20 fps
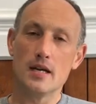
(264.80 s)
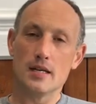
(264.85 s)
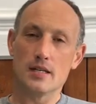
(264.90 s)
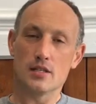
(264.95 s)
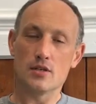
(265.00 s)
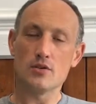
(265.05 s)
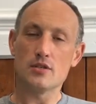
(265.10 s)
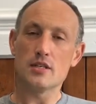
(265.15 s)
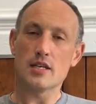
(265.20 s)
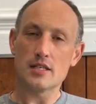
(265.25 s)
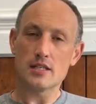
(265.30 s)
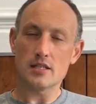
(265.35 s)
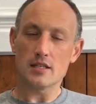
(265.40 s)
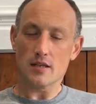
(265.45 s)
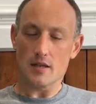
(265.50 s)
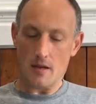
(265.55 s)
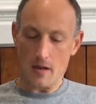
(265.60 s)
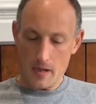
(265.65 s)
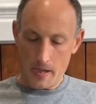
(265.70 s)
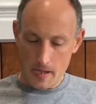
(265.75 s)
So he says,
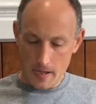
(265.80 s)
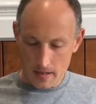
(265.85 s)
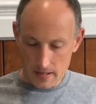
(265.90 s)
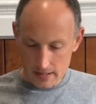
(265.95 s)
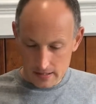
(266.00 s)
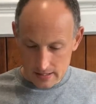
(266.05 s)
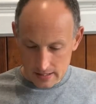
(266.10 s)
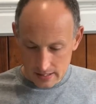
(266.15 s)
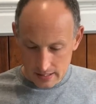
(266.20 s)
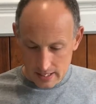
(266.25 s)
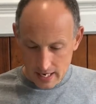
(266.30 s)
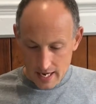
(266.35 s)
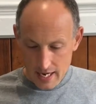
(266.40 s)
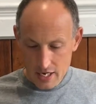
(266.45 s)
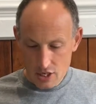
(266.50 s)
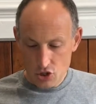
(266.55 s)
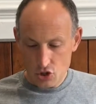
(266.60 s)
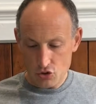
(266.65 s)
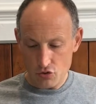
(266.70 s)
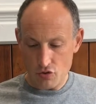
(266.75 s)

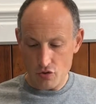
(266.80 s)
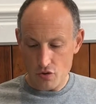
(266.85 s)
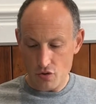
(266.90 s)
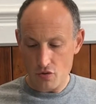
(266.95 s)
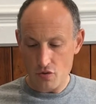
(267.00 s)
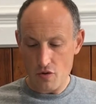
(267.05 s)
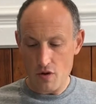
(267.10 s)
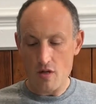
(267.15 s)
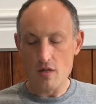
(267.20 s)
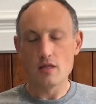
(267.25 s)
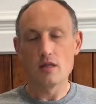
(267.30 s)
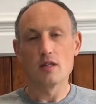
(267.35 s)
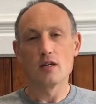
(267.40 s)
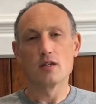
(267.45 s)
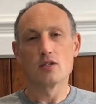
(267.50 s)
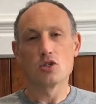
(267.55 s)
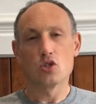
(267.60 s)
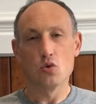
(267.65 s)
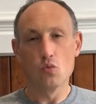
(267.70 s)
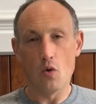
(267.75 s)
stay true
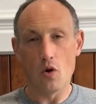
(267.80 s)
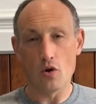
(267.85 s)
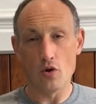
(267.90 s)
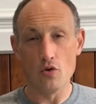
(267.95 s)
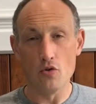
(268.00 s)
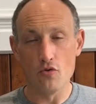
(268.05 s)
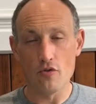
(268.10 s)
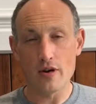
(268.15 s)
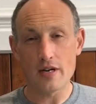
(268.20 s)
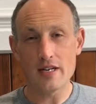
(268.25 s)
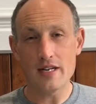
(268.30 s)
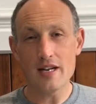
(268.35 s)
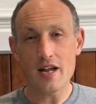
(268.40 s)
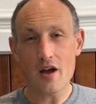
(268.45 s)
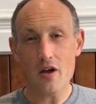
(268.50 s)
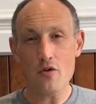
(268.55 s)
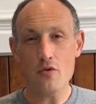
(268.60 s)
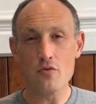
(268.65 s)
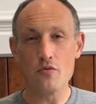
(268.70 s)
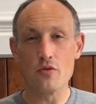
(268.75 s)
to what you already
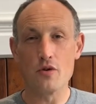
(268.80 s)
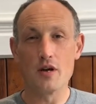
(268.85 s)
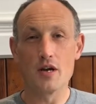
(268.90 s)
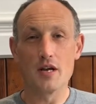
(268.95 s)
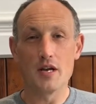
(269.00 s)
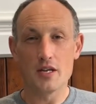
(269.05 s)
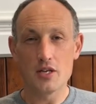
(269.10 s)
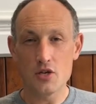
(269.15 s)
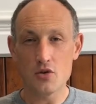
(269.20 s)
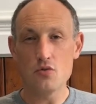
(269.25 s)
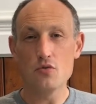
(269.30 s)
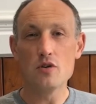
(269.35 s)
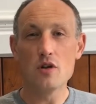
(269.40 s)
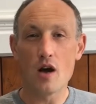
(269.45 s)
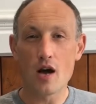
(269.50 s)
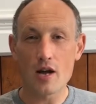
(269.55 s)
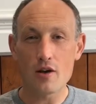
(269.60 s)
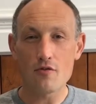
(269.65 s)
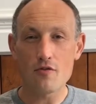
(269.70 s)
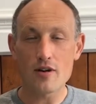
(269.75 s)
know. You and
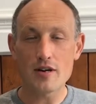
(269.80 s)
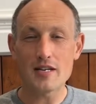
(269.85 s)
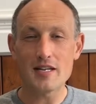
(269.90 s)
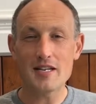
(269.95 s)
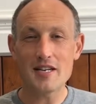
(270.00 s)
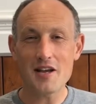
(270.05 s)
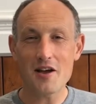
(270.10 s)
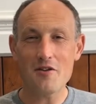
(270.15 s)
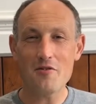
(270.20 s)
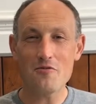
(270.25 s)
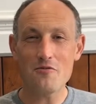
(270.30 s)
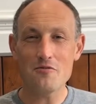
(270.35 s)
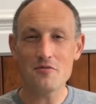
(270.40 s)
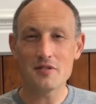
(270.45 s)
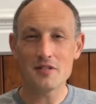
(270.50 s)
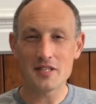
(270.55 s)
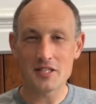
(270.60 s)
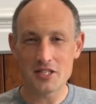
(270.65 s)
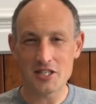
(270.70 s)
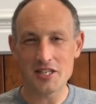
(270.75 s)
I already know
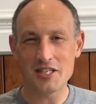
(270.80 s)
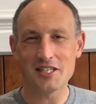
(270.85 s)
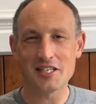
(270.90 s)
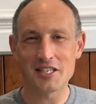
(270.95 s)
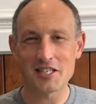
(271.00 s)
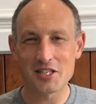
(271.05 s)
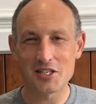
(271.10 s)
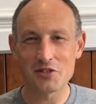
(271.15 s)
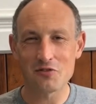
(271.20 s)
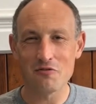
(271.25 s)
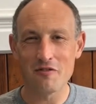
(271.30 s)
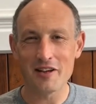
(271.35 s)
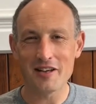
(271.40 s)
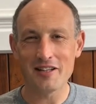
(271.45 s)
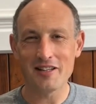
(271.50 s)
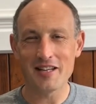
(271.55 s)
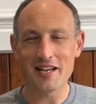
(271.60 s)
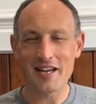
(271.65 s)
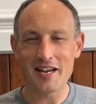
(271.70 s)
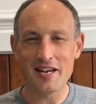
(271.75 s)
that Jesus is real,
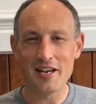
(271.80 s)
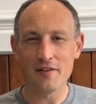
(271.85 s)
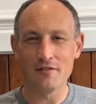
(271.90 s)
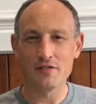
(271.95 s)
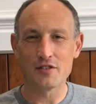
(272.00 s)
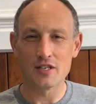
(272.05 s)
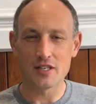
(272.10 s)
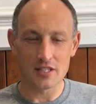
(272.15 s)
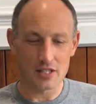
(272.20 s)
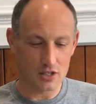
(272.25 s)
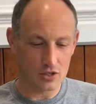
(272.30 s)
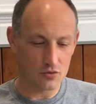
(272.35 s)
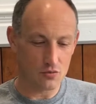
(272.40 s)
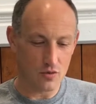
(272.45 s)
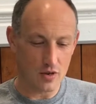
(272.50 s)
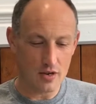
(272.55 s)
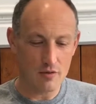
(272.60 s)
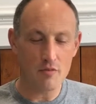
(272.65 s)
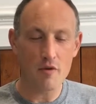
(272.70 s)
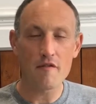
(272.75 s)
that he loves us. It's,
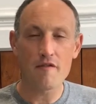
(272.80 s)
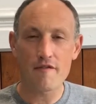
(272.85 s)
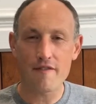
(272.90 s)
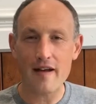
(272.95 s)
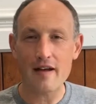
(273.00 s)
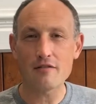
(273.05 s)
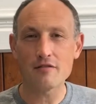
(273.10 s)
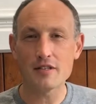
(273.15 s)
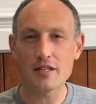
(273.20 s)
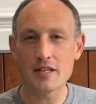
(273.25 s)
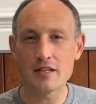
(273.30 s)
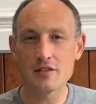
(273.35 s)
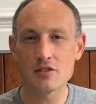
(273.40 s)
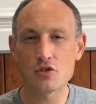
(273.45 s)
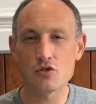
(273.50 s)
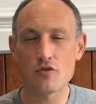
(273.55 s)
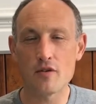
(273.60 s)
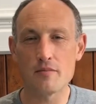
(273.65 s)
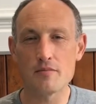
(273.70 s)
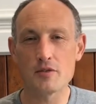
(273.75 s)
we found it in
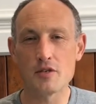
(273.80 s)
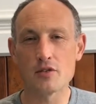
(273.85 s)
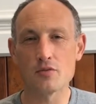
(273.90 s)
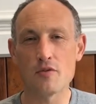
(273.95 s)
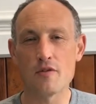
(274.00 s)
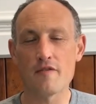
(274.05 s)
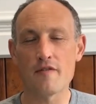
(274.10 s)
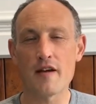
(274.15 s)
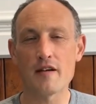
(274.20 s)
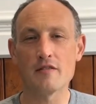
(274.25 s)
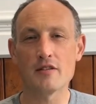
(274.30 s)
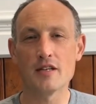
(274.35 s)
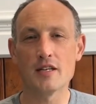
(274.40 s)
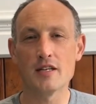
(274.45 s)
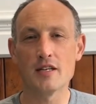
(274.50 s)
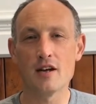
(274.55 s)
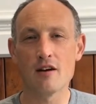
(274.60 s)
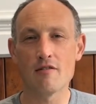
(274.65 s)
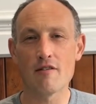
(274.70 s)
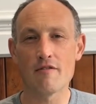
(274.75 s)
scriptures, we found it
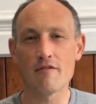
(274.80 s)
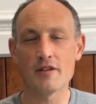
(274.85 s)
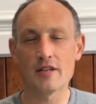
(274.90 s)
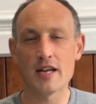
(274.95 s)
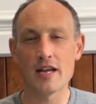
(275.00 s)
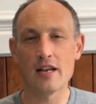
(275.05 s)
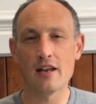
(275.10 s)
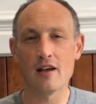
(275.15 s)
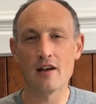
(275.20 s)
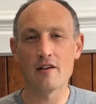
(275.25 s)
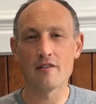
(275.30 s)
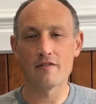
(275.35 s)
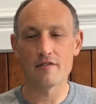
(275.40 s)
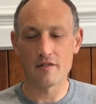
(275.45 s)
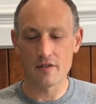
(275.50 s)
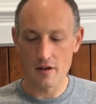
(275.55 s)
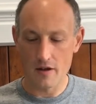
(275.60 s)
in our everyday life.